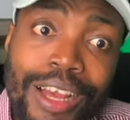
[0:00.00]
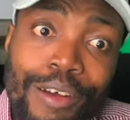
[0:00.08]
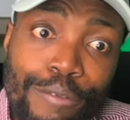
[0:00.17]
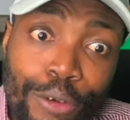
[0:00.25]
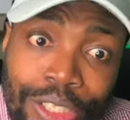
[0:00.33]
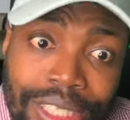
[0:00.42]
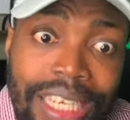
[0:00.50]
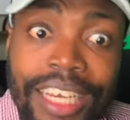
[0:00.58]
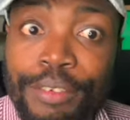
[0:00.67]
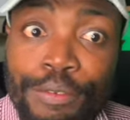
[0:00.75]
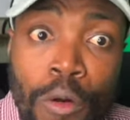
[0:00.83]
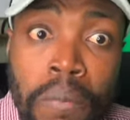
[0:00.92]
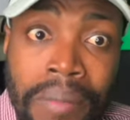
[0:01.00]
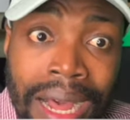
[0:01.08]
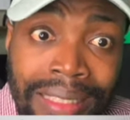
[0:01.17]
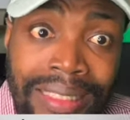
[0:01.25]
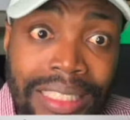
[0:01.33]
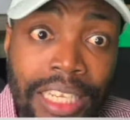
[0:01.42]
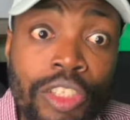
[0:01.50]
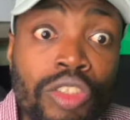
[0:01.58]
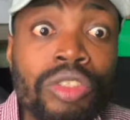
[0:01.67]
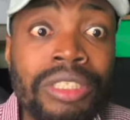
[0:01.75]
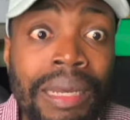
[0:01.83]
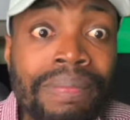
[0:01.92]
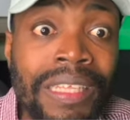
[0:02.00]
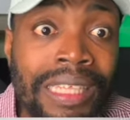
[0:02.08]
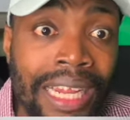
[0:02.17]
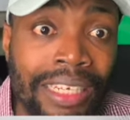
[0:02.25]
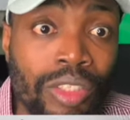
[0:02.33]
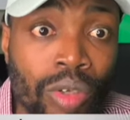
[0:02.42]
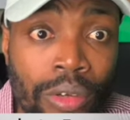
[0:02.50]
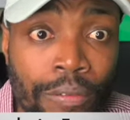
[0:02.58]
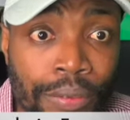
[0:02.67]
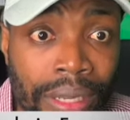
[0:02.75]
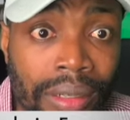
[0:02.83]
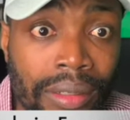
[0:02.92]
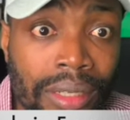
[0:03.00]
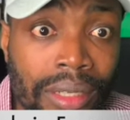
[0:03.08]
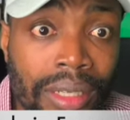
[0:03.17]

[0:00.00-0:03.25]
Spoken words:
for years, for months, into something that is going to fail.